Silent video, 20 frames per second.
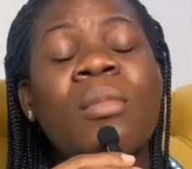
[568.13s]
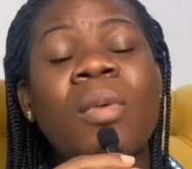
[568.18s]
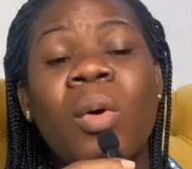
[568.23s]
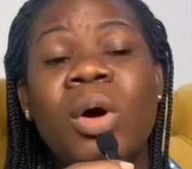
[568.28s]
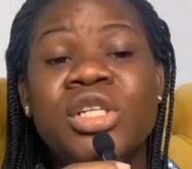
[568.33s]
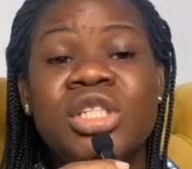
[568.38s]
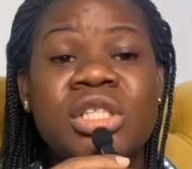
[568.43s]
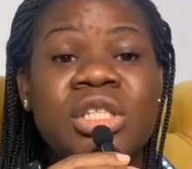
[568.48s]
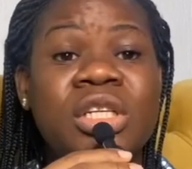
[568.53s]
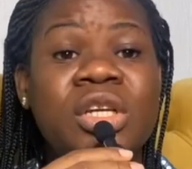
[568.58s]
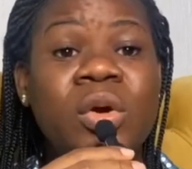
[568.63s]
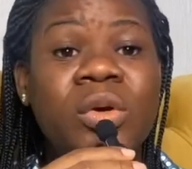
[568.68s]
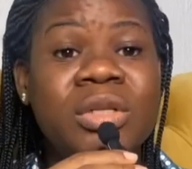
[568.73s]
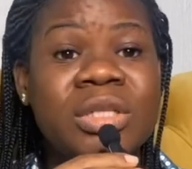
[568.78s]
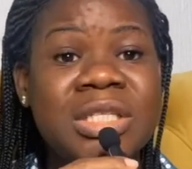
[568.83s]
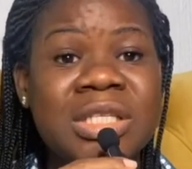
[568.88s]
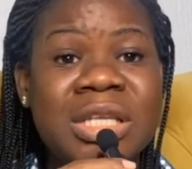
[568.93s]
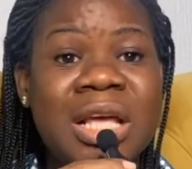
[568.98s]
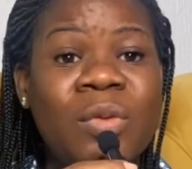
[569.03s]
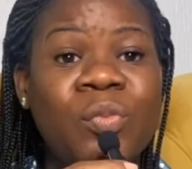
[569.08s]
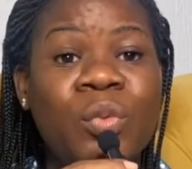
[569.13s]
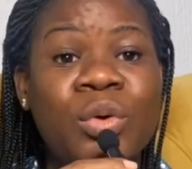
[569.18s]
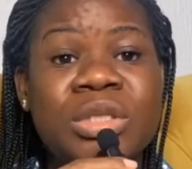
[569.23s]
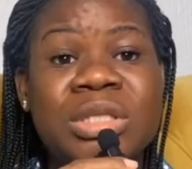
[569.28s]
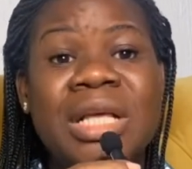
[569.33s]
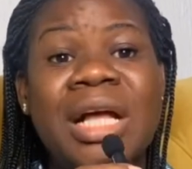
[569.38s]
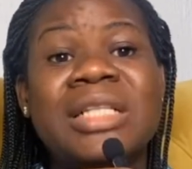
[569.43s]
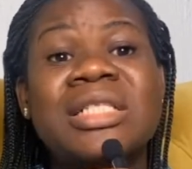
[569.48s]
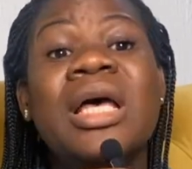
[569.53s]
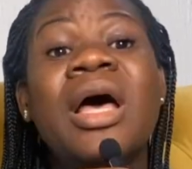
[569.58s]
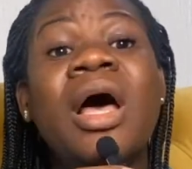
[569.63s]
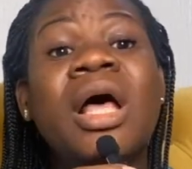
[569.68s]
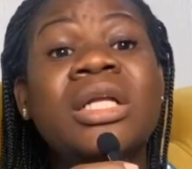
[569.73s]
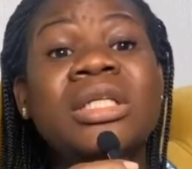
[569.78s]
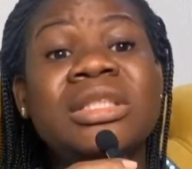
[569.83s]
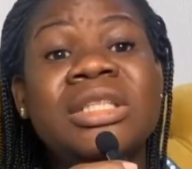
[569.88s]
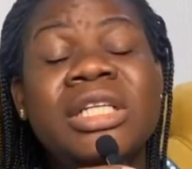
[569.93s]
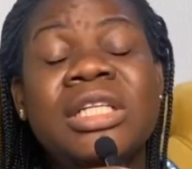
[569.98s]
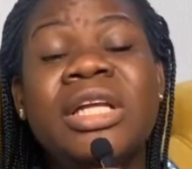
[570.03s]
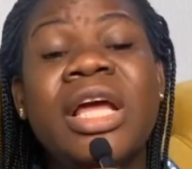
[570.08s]
But what she didn't understand was that
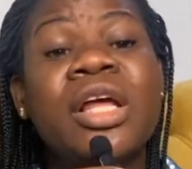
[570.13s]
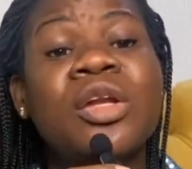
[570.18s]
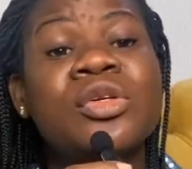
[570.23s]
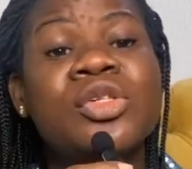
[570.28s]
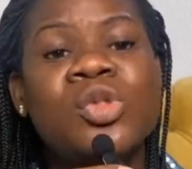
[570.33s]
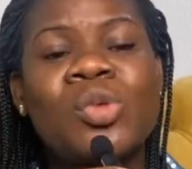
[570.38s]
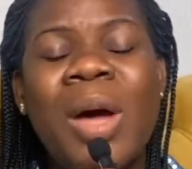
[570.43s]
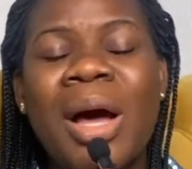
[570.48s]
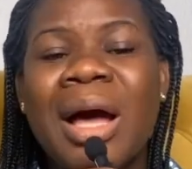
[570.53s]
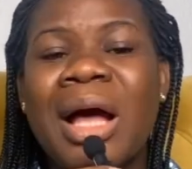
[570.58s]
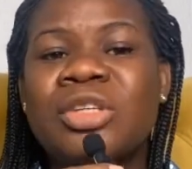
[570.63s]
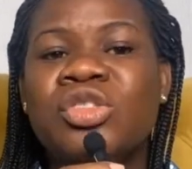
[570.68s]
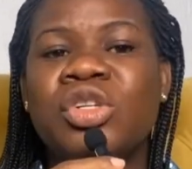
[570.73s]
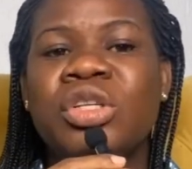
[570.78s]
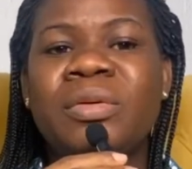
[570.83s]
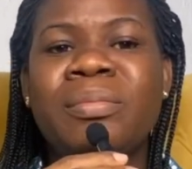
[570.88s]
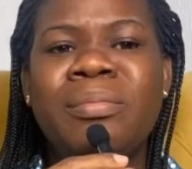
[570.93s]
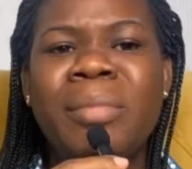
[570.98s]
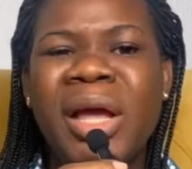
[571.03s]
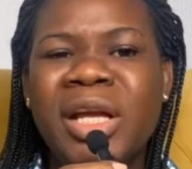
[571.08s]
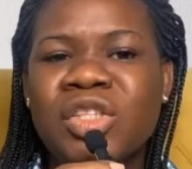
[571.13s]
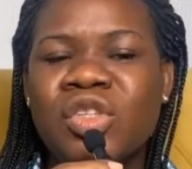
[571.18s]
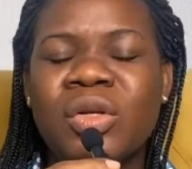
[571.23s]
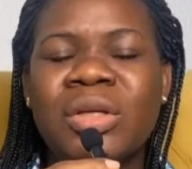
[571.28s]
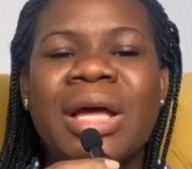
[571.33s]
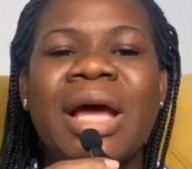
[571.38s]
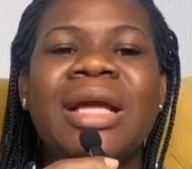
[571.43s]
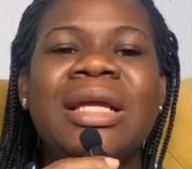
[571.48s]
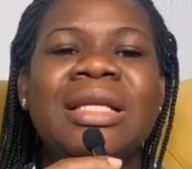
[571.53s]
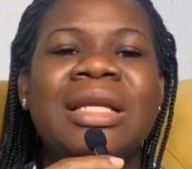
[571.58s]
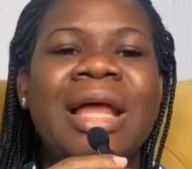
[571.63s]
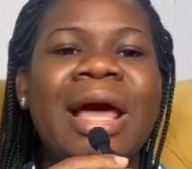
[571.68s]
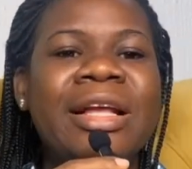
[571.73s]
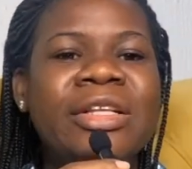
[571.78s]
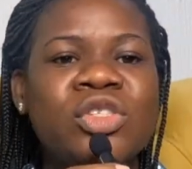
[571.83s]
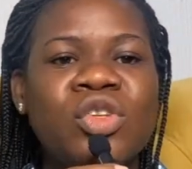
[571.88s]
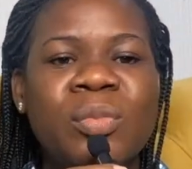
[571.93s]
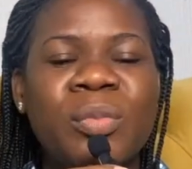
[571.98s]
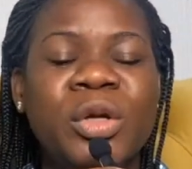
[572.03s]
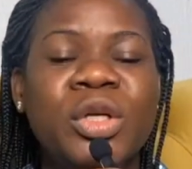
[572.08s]
did Eloswag actually mention that he
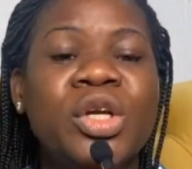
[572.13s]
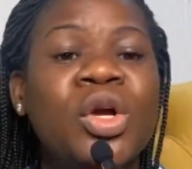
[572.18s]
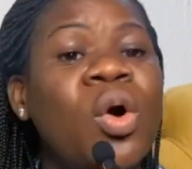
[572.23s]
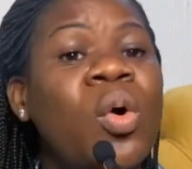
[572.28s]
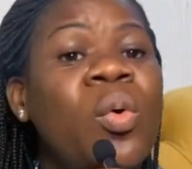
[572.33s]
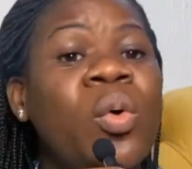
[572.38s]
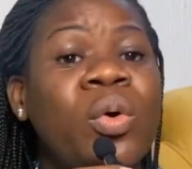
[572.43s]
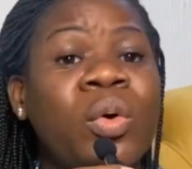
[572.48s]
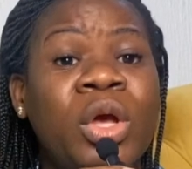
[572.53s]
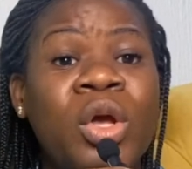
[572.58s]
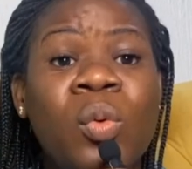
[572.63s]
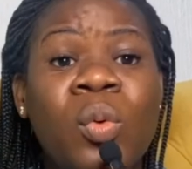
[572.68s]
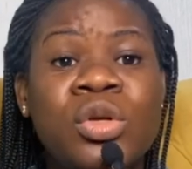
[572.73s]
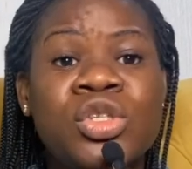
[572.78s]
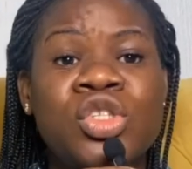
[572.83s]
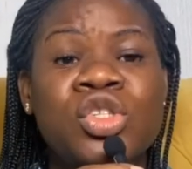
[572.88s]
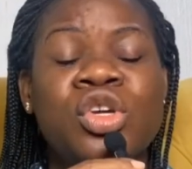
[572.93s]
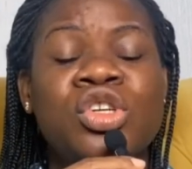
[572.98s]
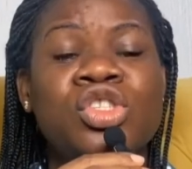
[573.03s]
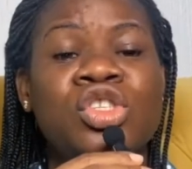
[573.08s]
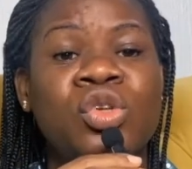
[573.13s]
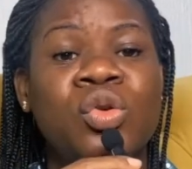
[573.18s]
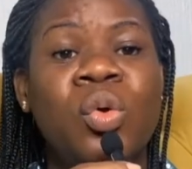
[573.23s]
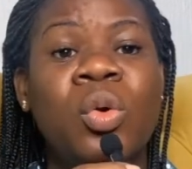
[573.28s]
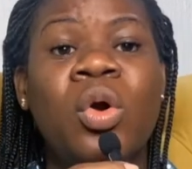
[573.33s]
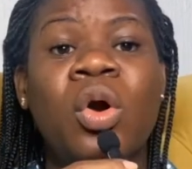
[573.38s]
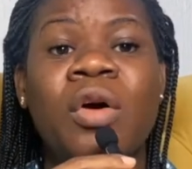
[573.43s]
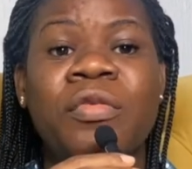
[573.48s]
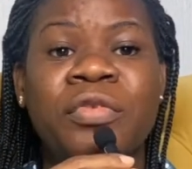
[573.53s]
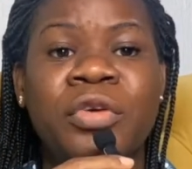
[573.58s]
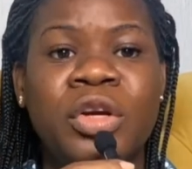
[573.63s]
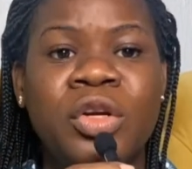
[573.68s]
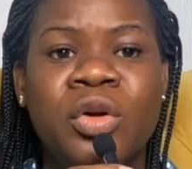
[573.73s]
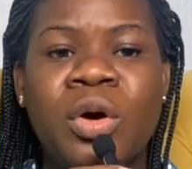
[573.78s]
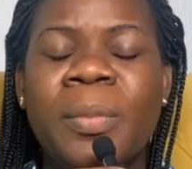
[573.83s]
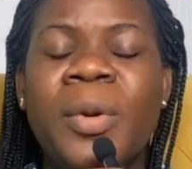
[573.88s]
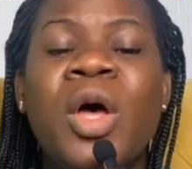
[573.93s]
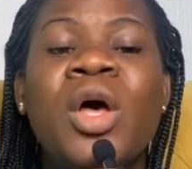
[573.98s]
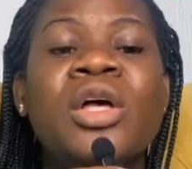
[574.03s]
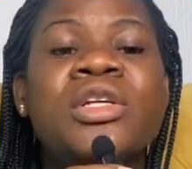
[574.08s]
liked somebody, or he was just, you know,
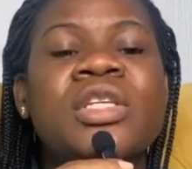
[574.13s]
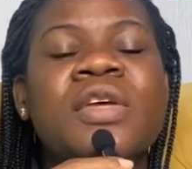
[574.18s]
covering up?